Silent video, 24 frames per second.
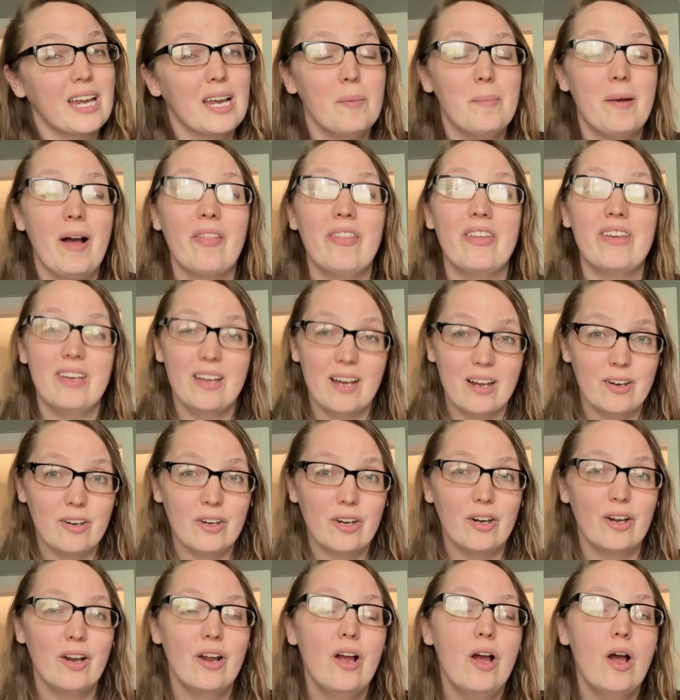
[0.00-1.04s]
about the
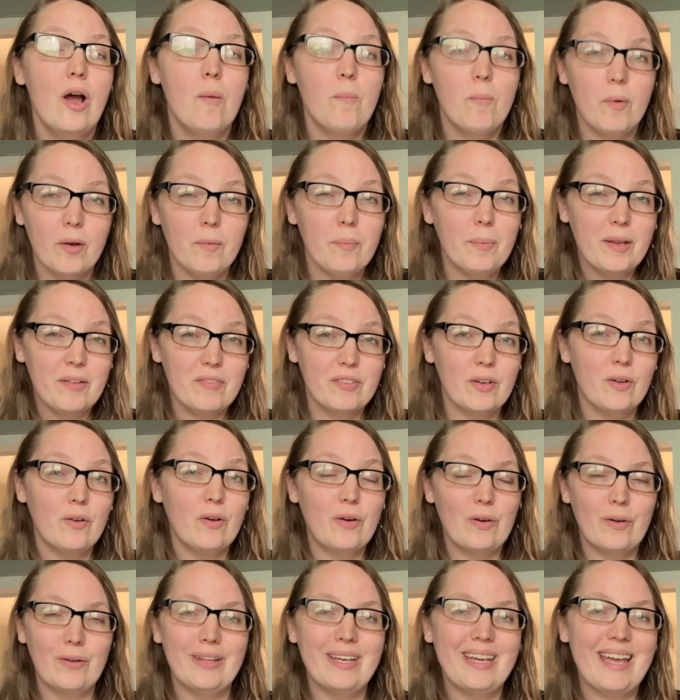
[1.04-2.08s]
younger, more pivotal
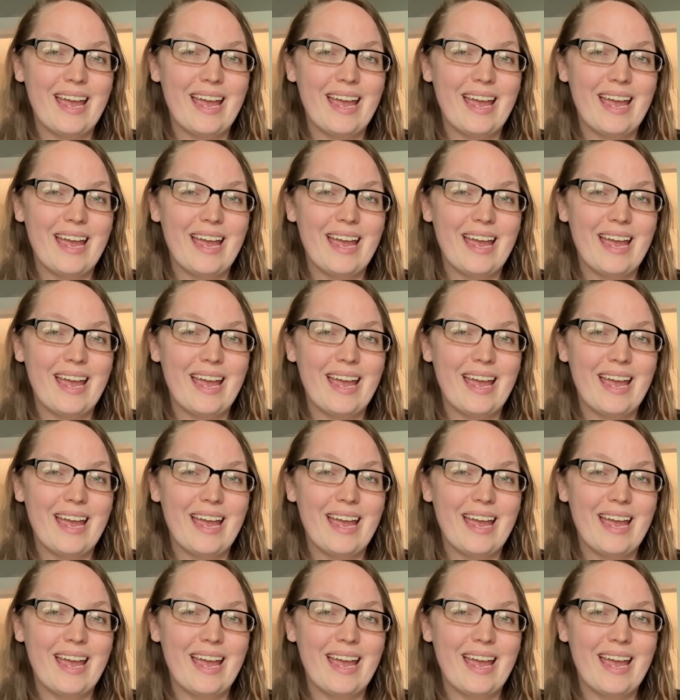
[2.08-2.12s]
early